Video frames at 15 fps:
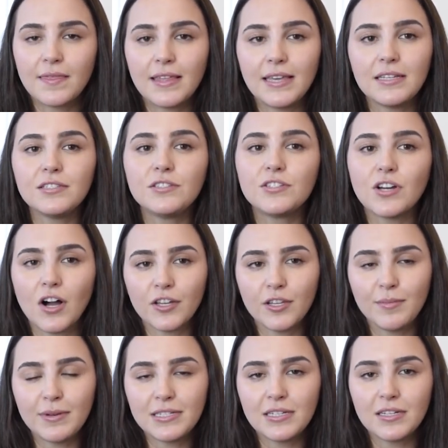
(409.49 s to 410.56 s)
These
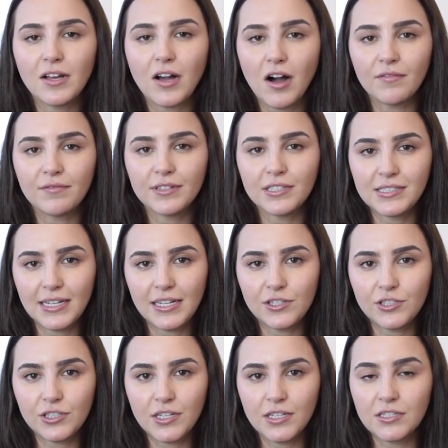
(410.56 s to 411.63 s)
documented
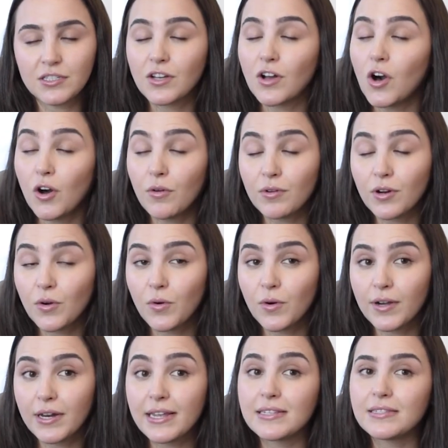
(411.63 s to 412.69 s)
conversations, call
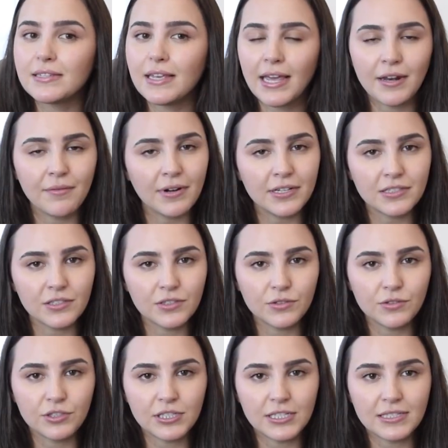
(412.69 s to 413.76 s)
recordings, and
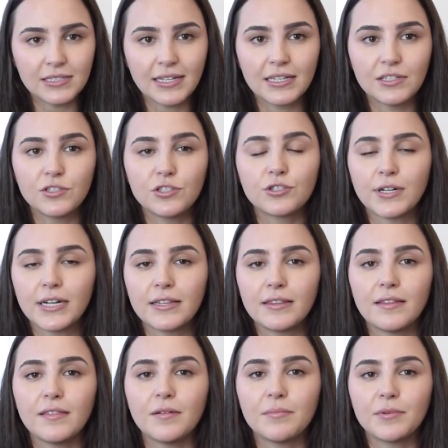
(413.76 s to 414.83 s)
resolutions can
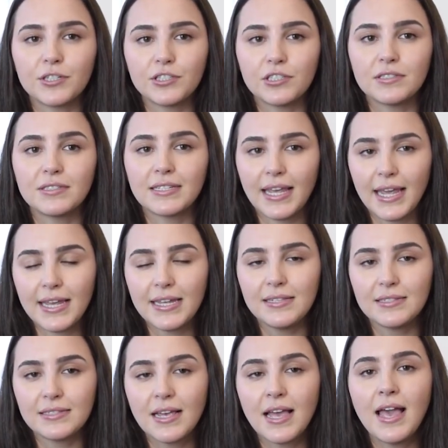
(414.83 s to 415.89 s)
strengthen the merchant's
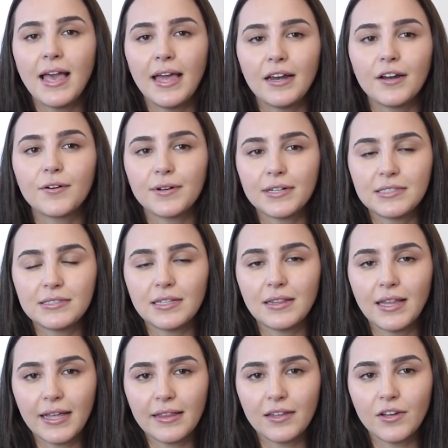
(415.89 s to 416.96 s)
case and increase the
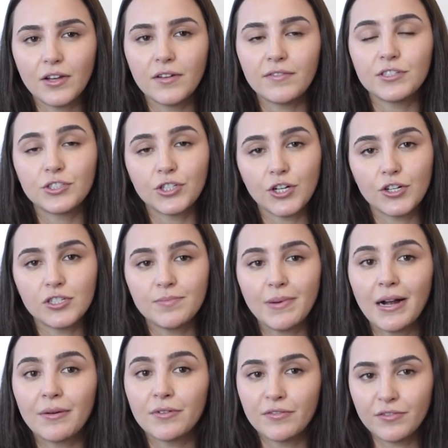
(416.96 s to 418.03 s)
likelihood of a
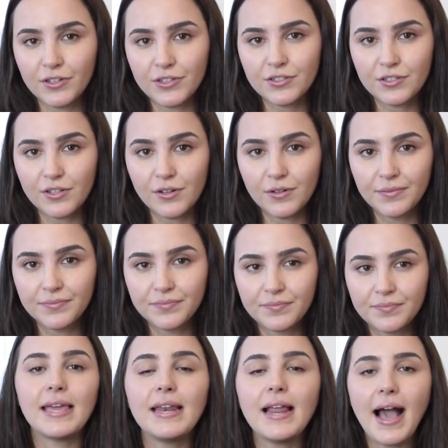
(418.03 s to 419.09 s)
chargeback reversal.
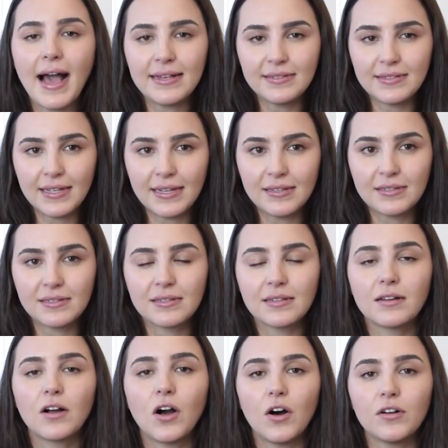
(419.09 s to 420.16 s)
In essence,
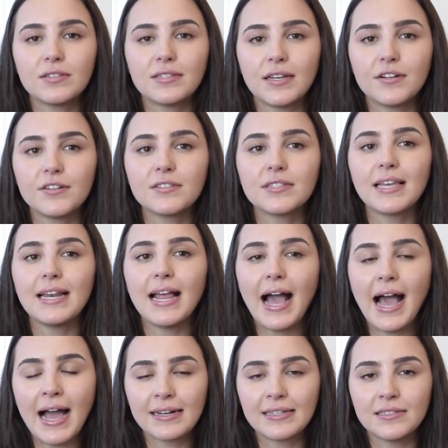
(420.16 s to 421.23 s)
call centers can
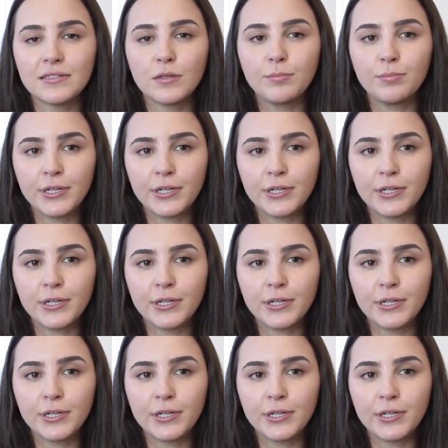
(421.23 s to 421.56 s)
act as a